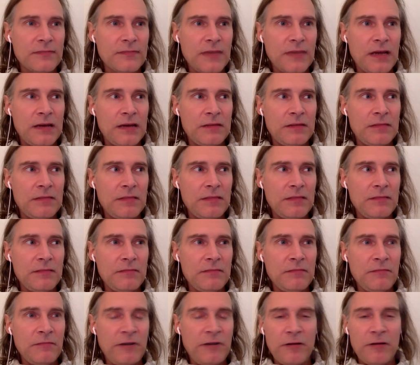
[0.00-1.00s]
and
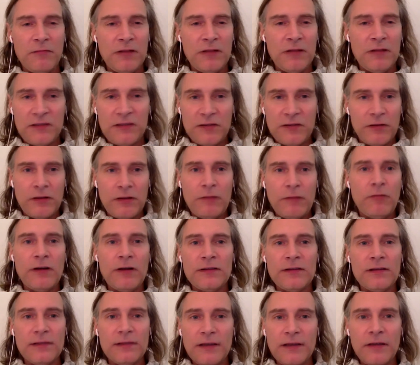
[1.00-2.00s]
we don't necessarily want
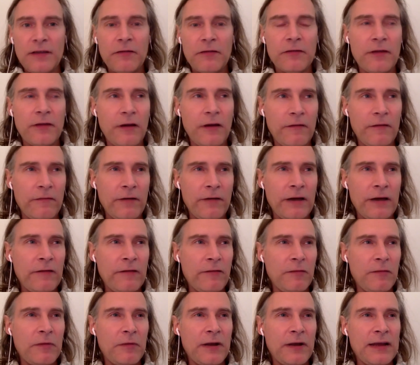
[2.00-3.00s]
to linger there
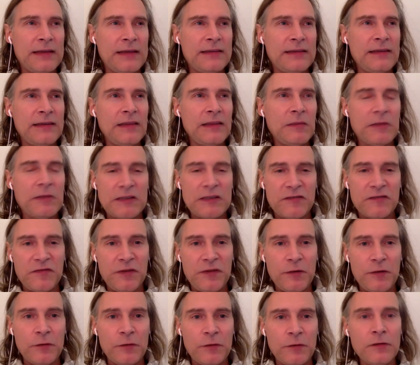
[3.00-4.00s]
forever, but I see them as
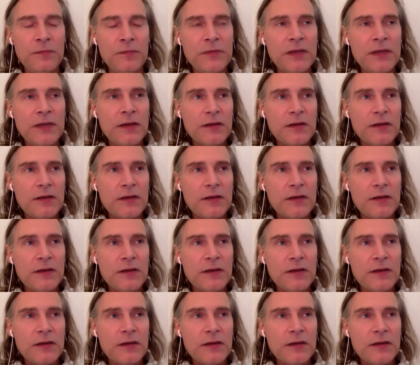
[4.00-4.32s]
fuel.